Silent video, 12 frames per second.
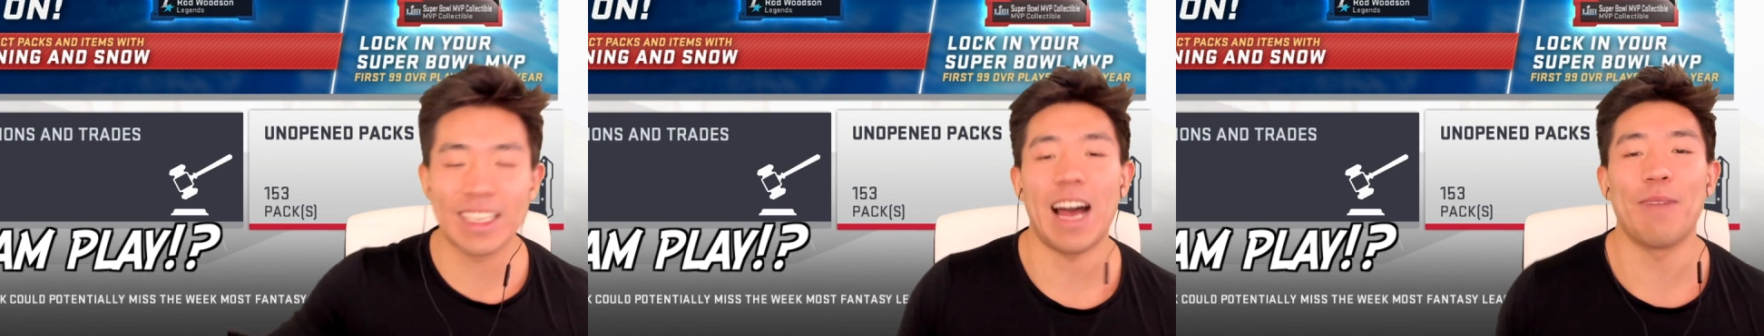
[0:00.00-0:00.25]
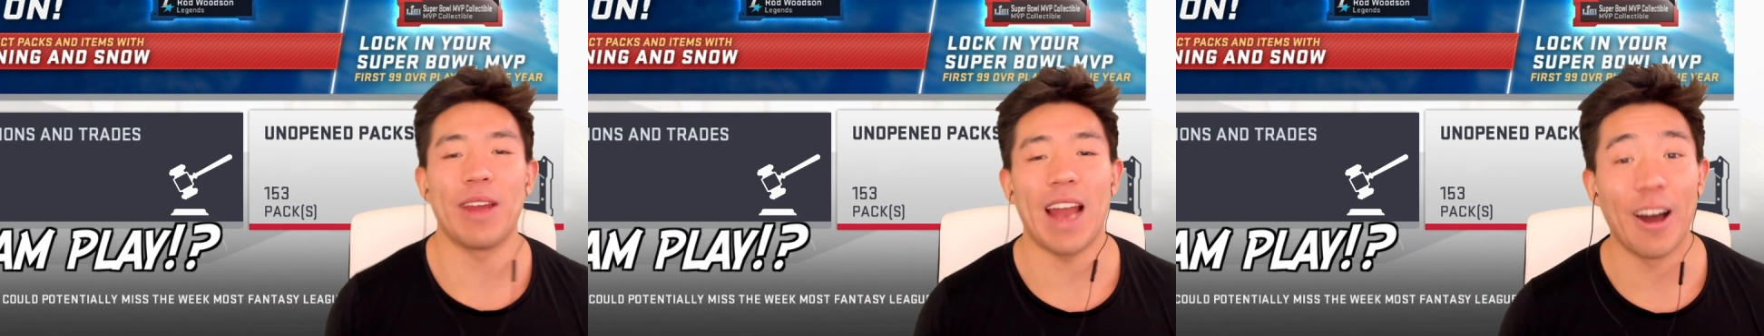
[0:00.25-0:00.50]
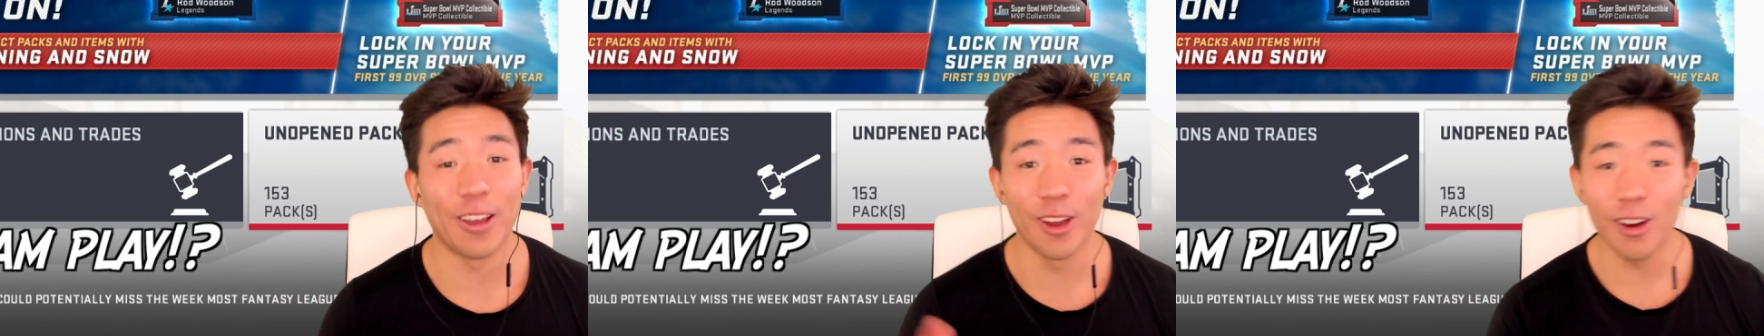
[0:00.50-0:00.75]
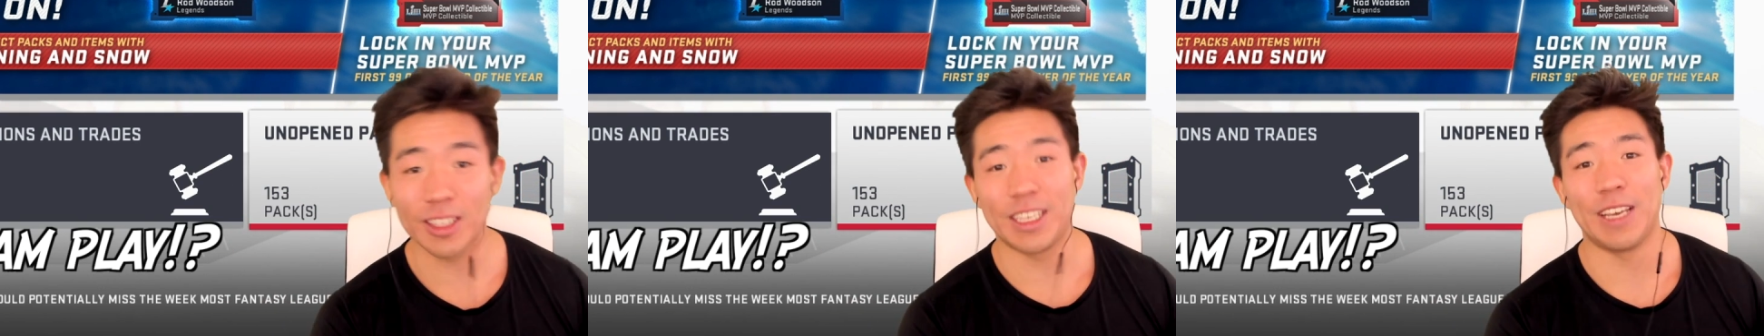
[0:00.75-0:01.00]
Comment how
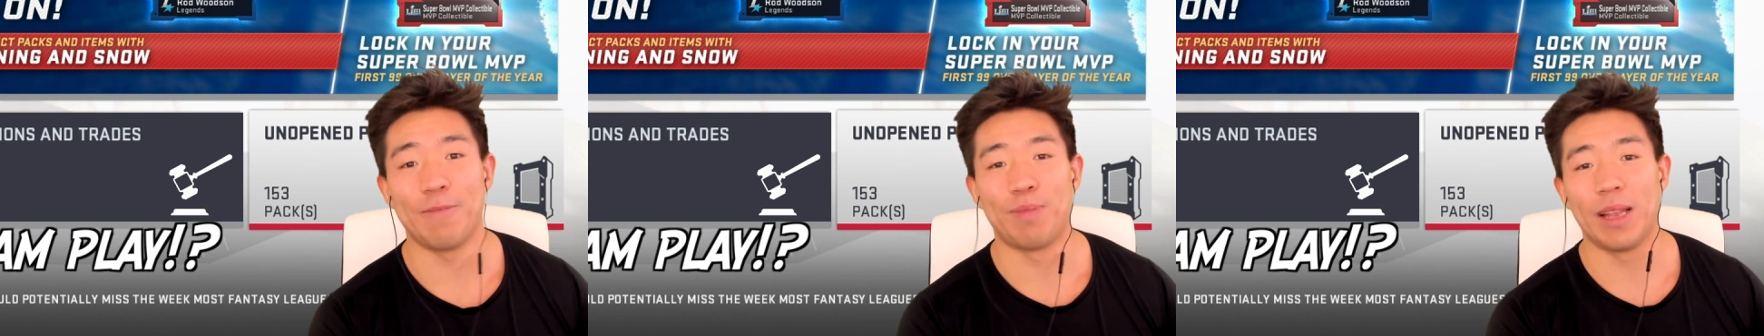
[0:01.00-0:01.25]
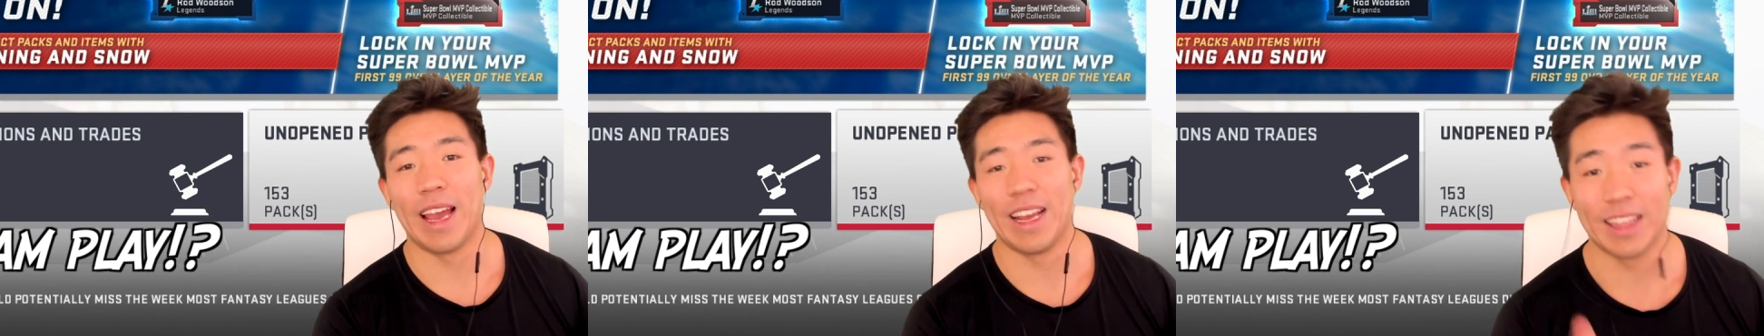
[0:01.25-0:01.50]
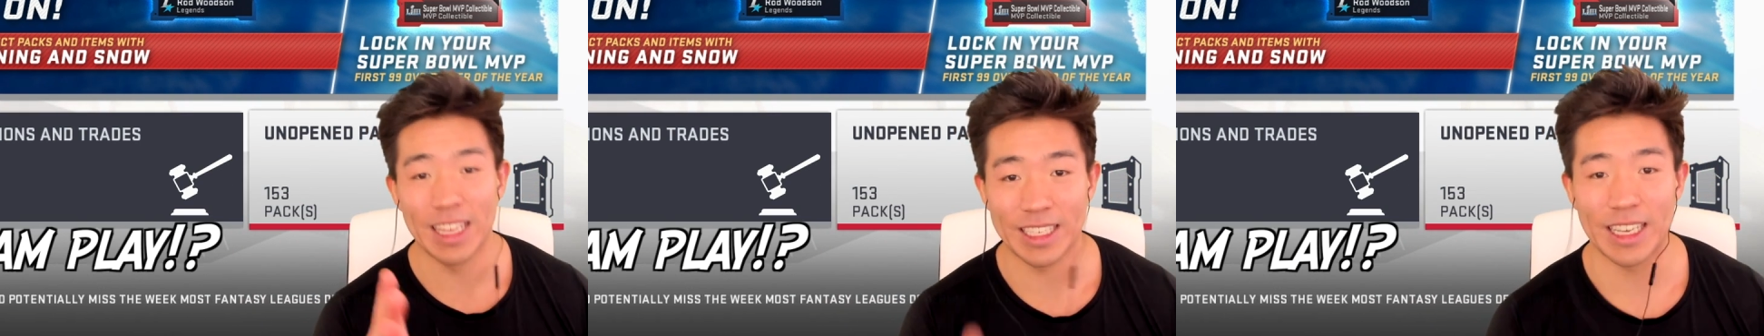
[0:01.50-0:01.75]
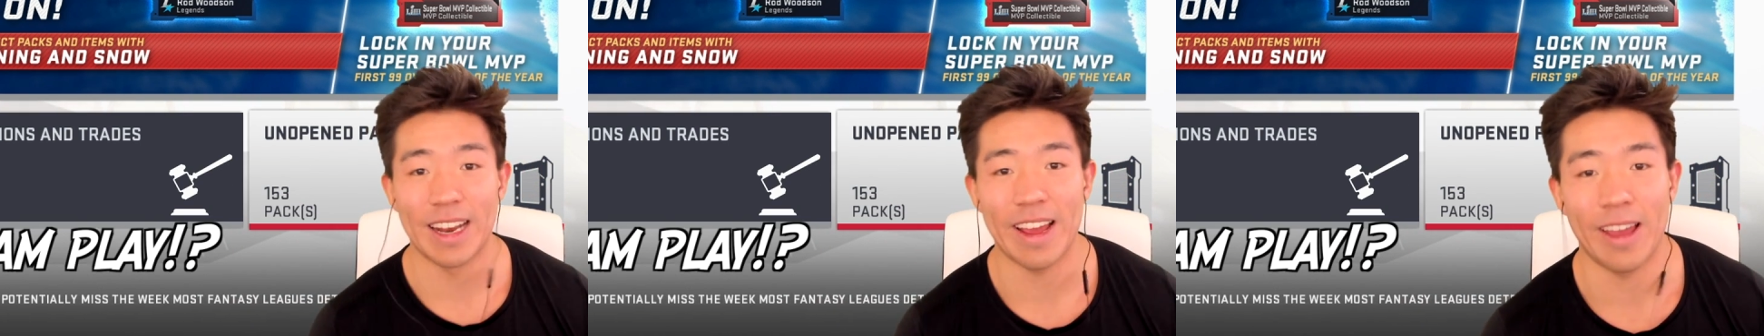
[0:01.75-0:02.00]
your team played this
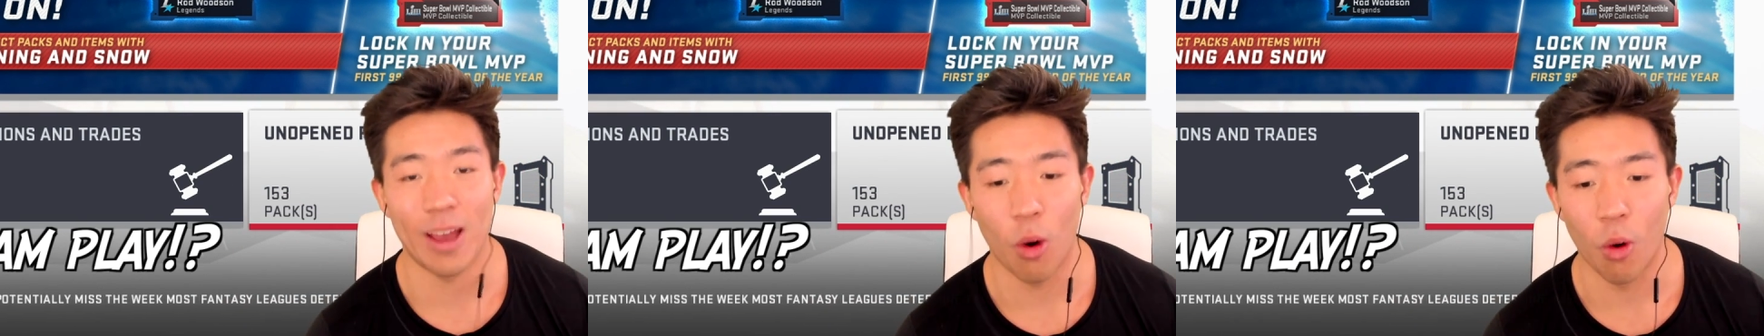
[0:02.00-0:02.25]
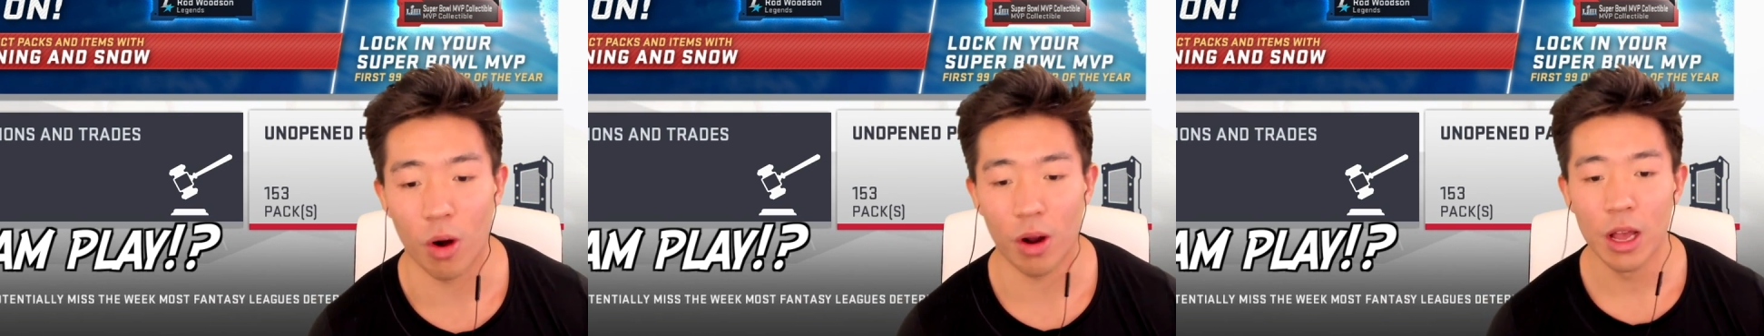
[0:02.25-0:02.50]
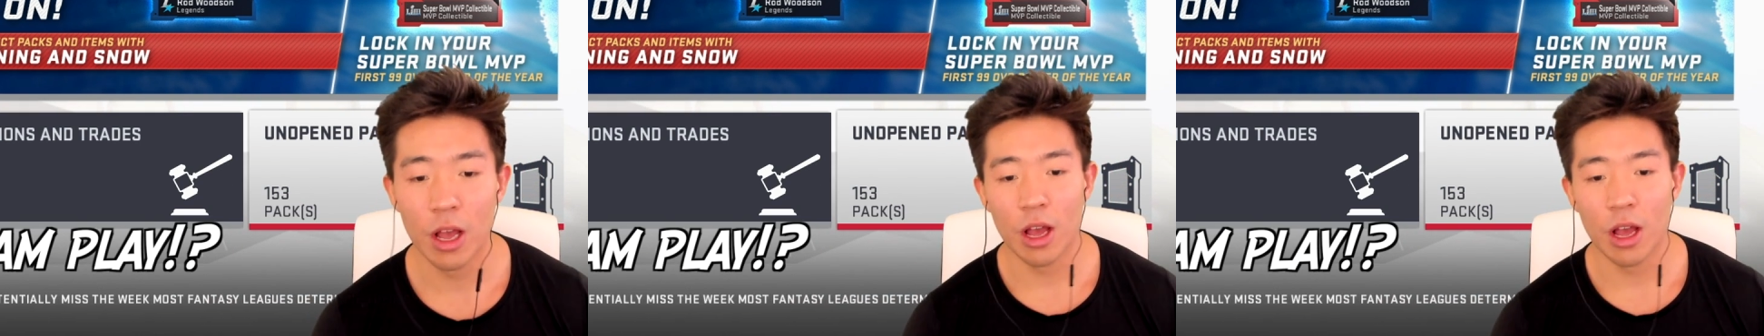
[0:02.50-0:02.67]
Sunday or